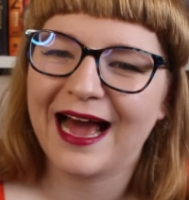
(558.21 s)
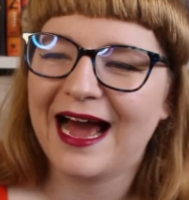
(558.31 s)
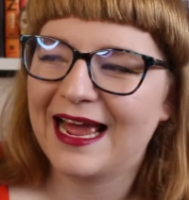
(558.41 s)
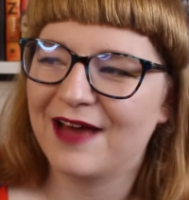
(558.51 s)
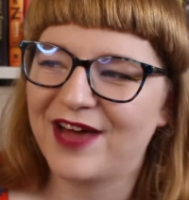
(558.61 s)

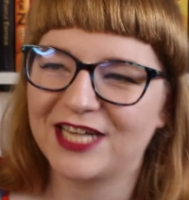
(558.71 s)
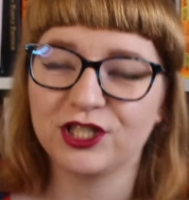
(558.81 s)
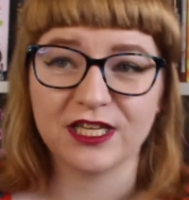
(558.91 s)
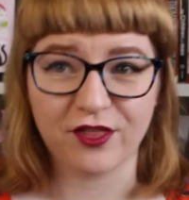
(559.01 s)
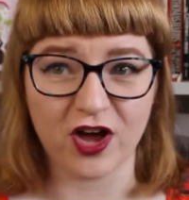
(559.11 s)
I have
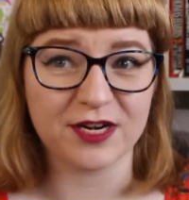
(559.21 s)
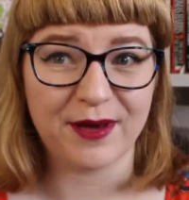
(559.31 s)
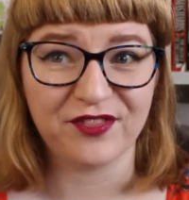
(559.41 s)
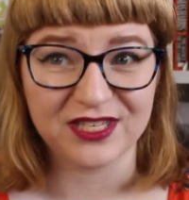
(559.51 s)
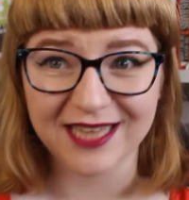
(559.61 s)
actually thought
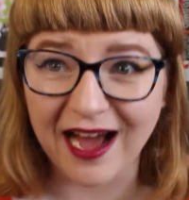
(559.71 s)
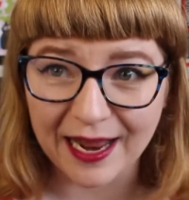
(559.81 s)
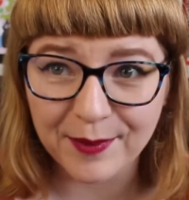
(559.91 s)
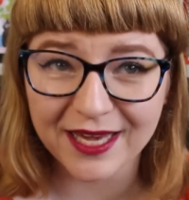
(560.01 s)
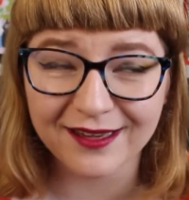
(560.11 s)
about the
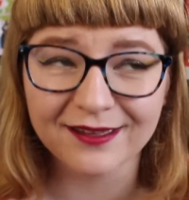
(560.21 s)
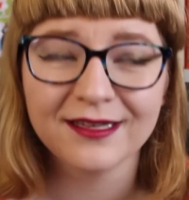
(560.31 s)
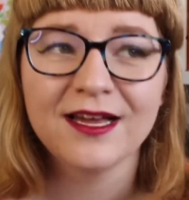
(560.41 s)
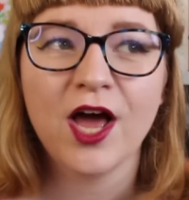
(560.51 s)
timing